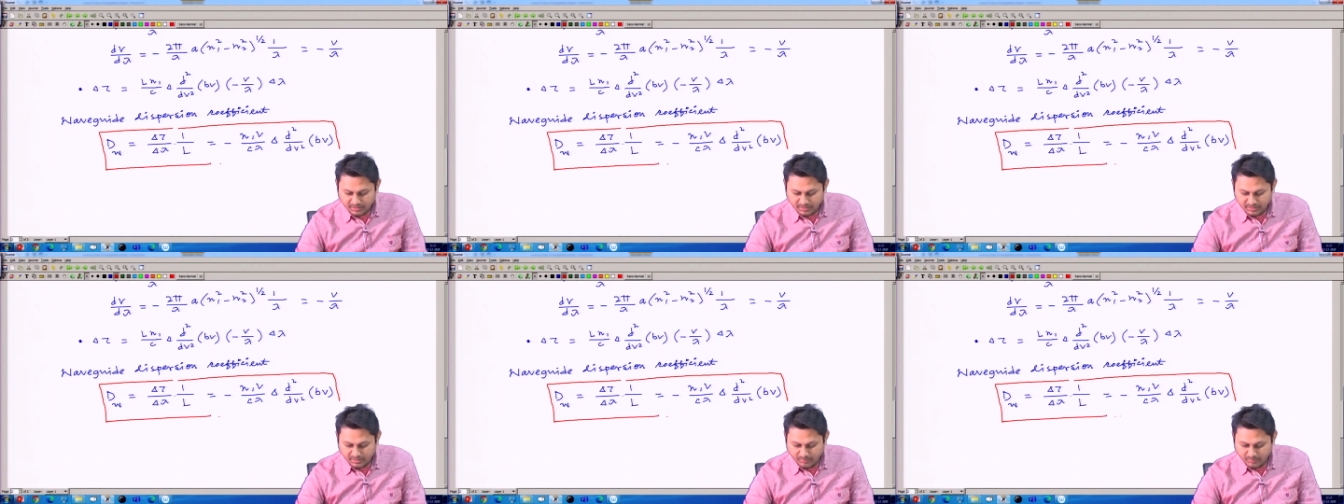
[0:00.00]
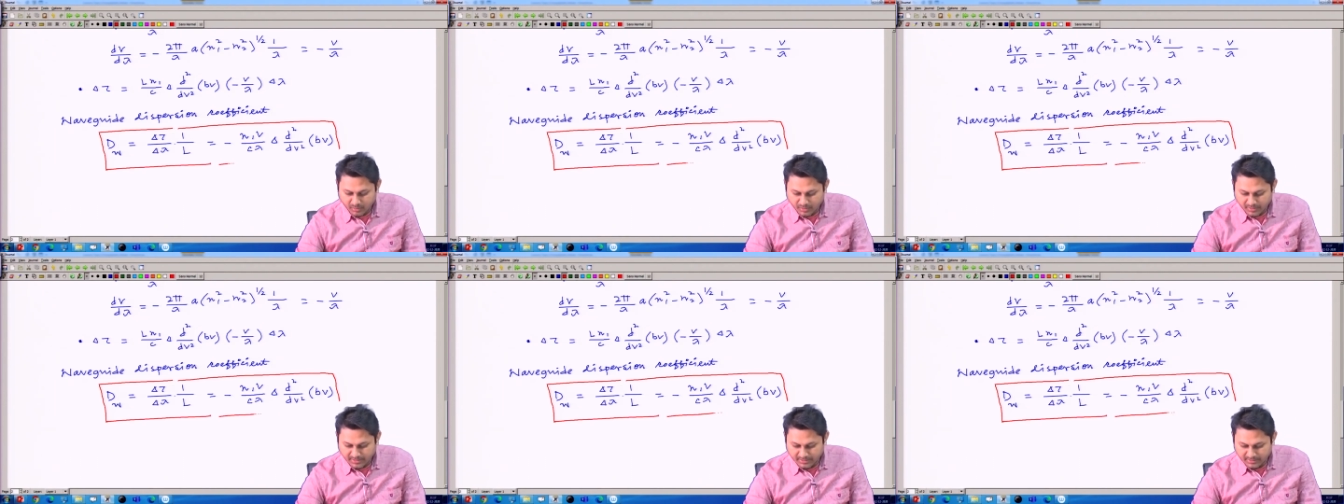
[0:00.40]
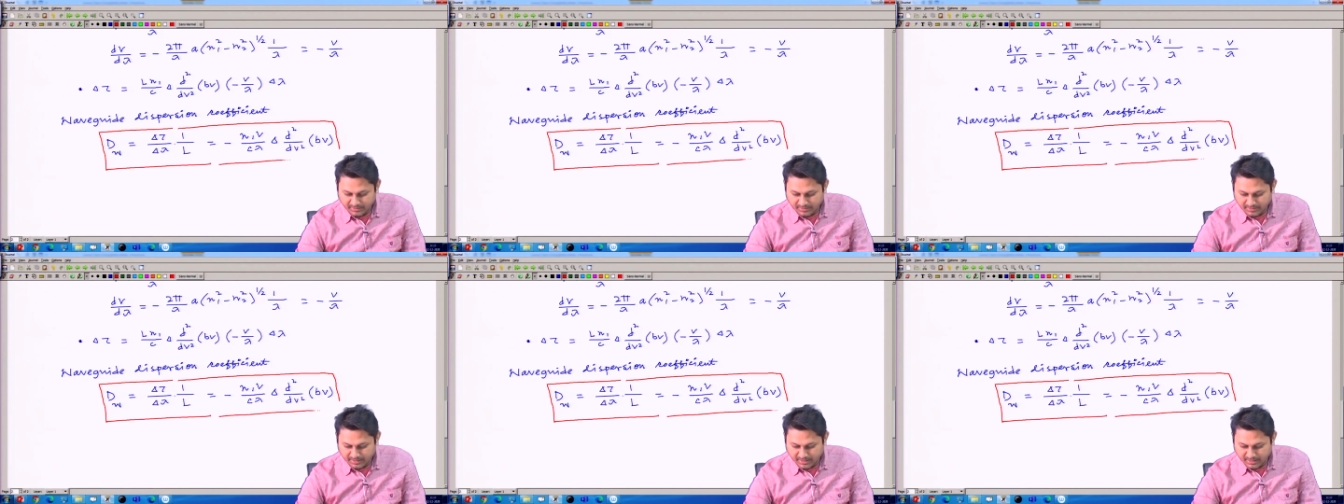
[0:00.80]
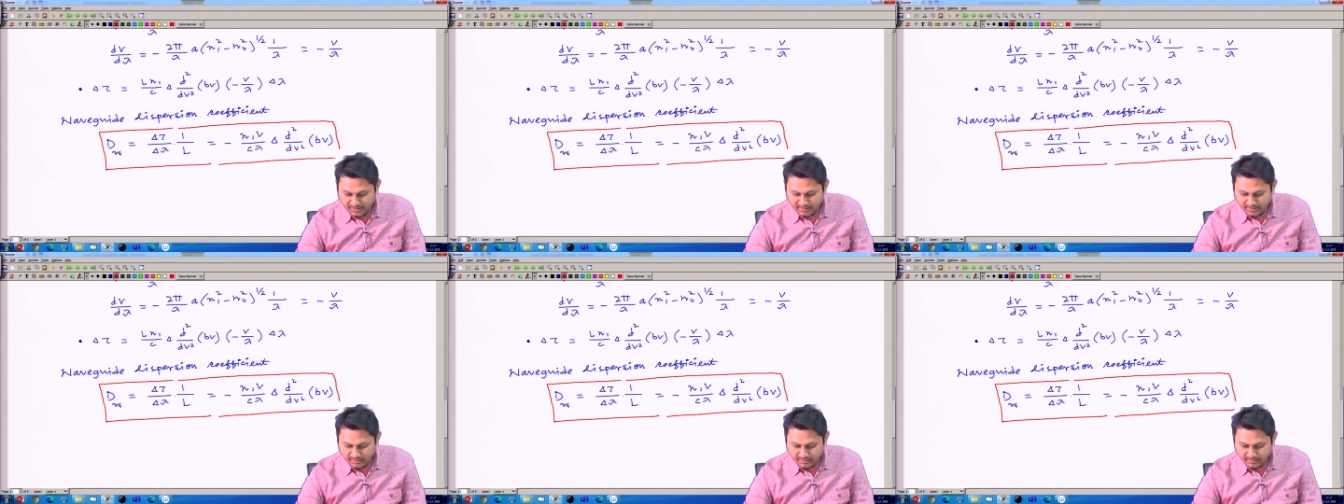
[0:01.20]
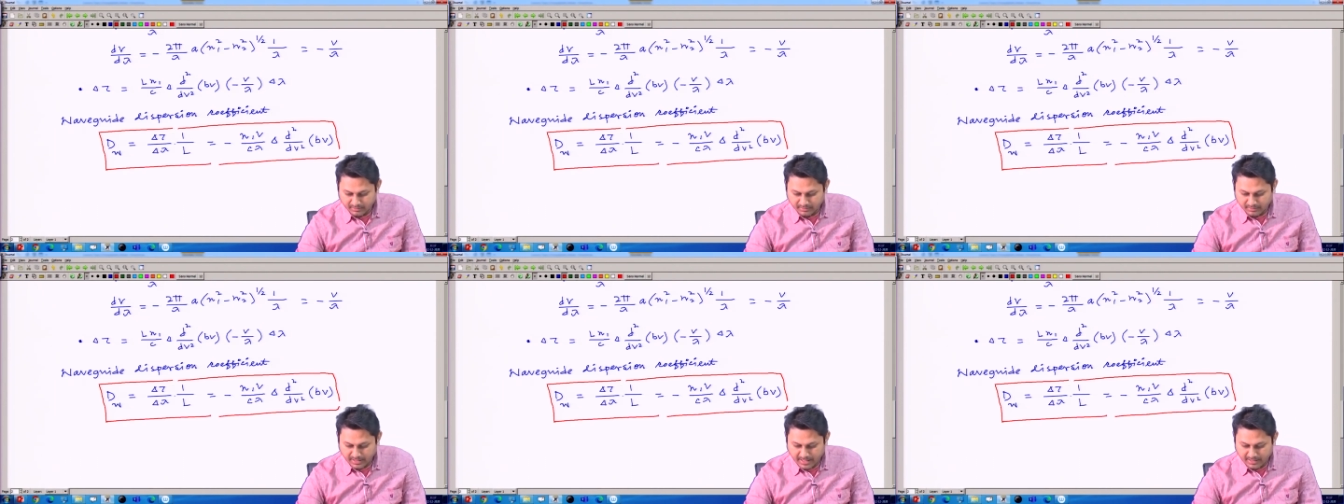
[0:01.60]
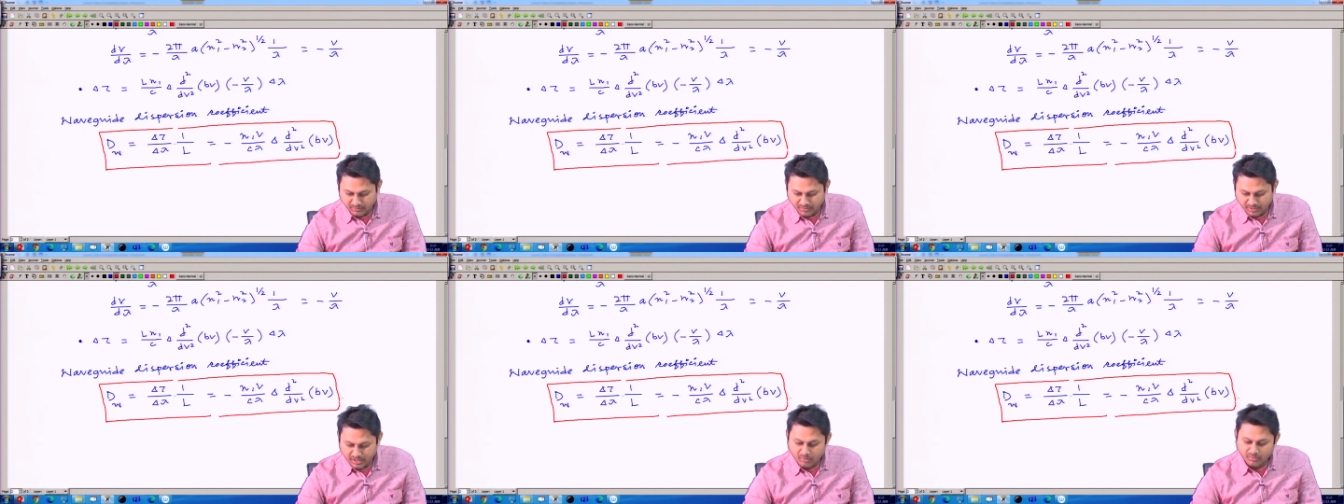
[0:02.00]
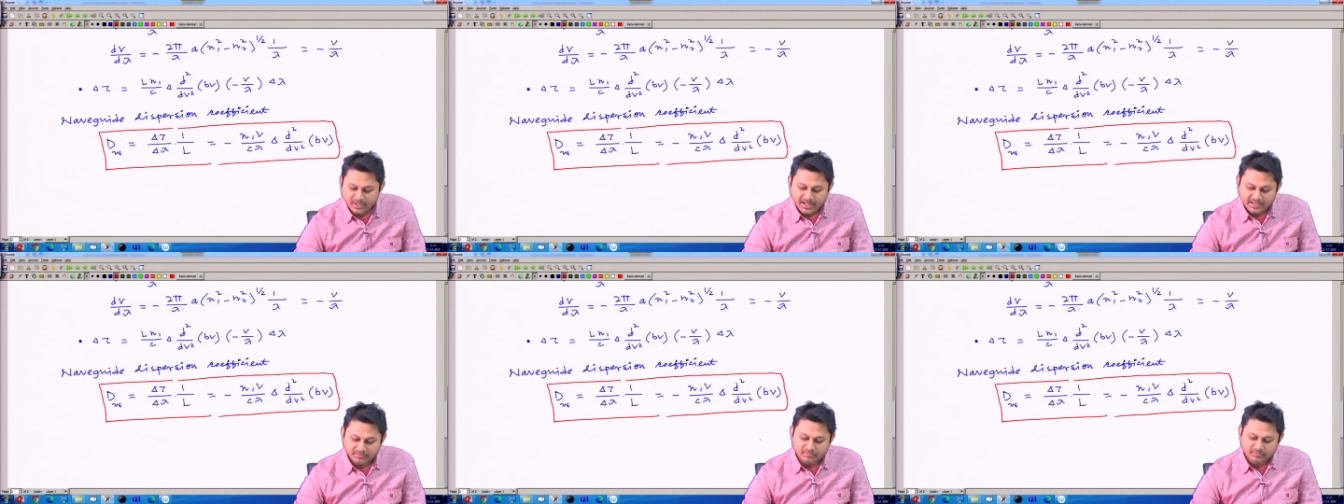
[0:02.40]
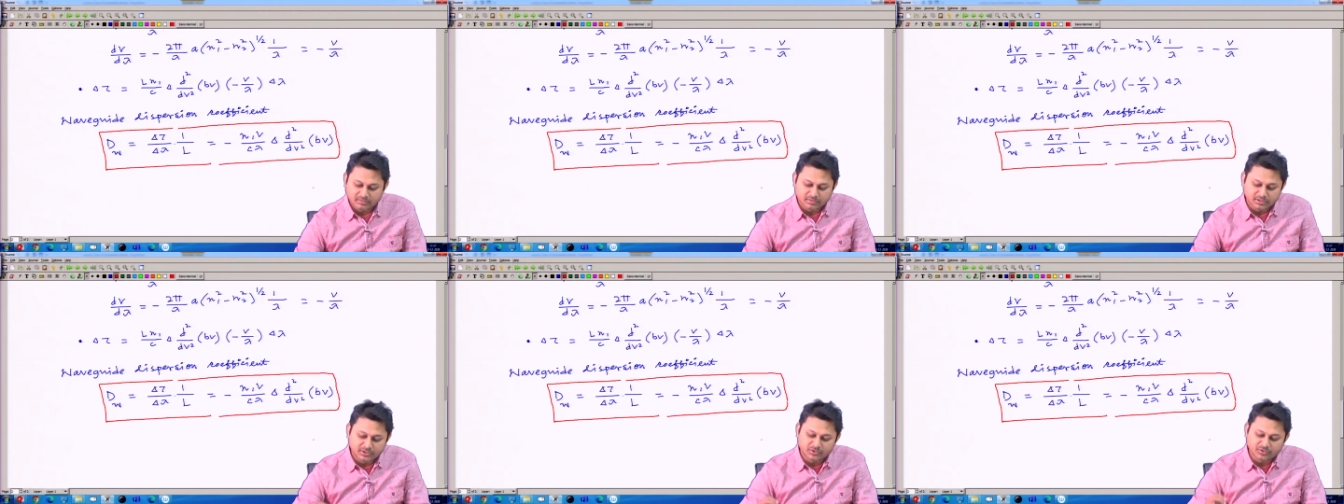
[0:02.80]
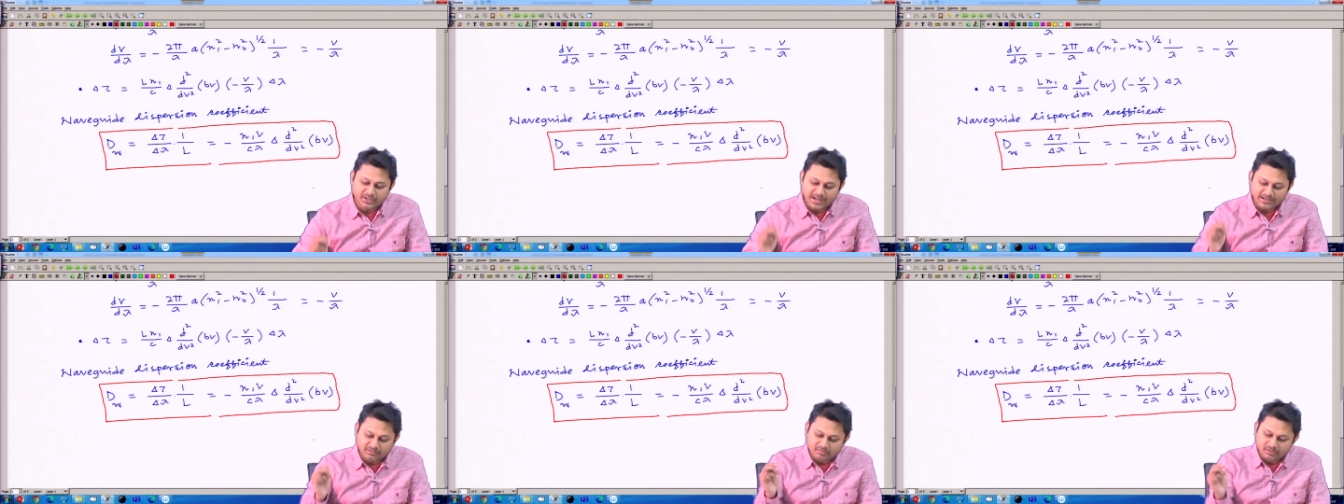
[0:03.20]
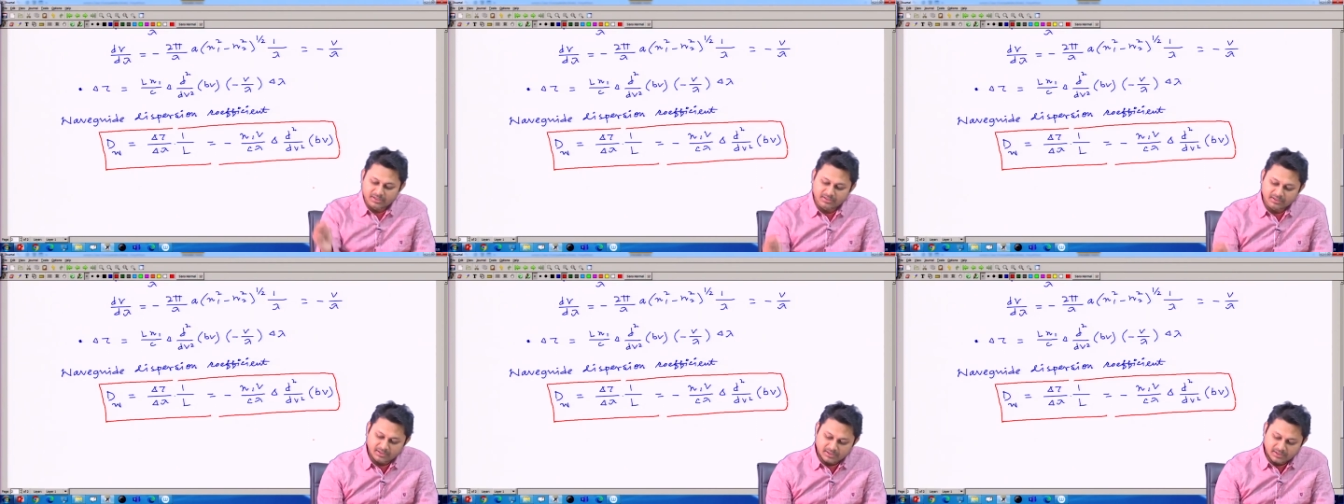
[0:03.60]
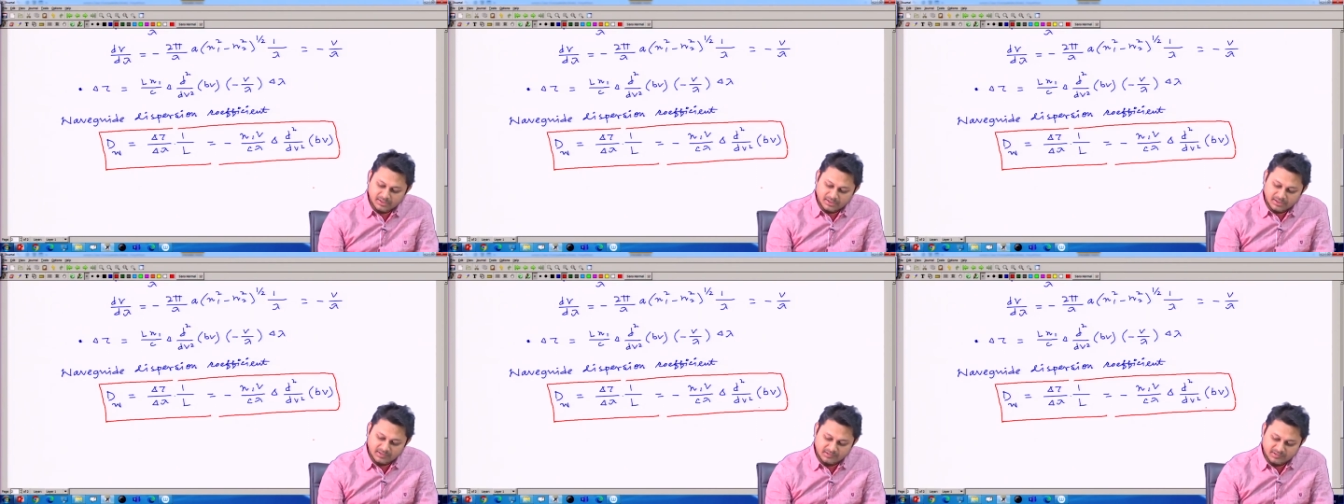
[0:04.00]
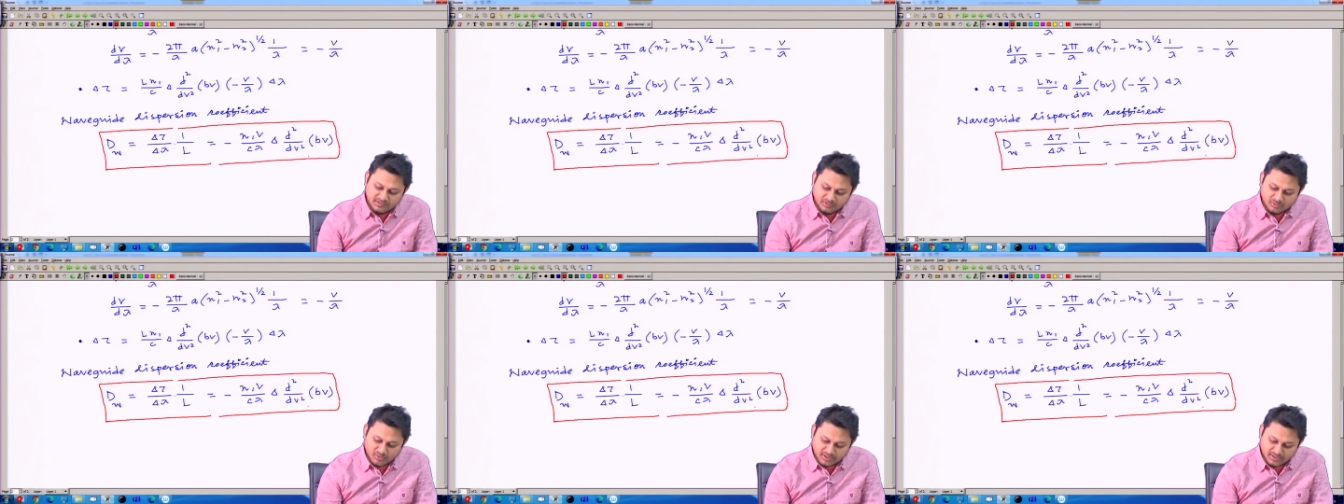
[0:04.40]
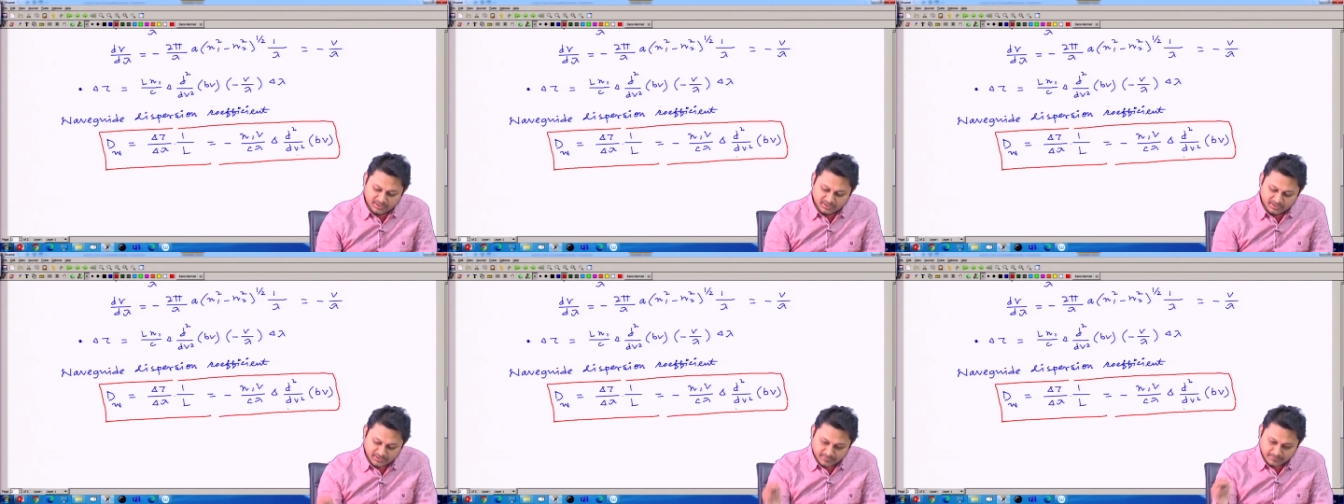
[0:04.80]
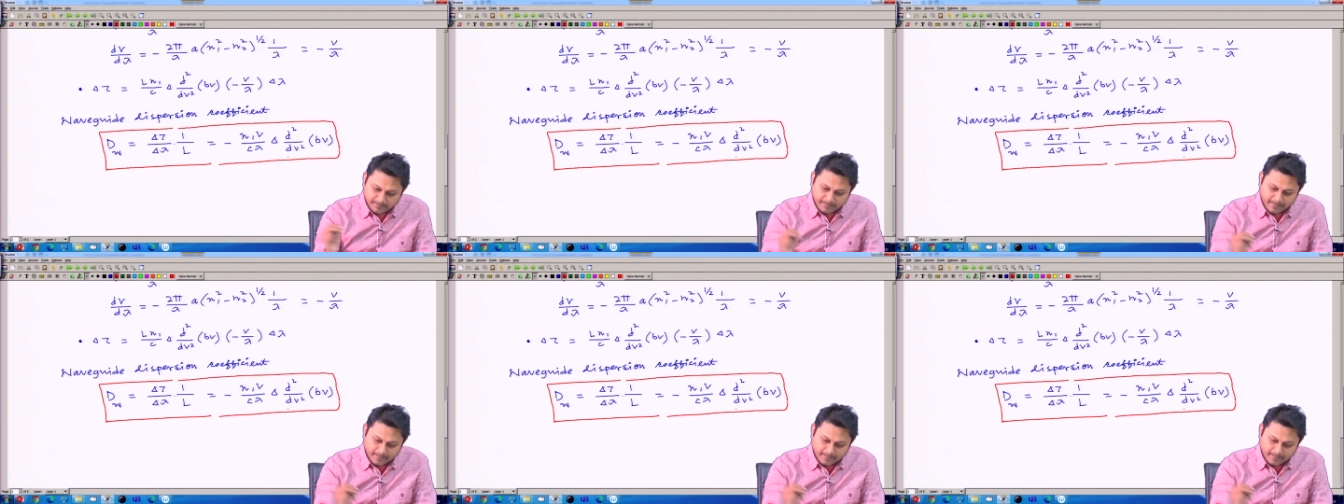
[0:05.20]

the important thing that we now need to calculate is this quantity.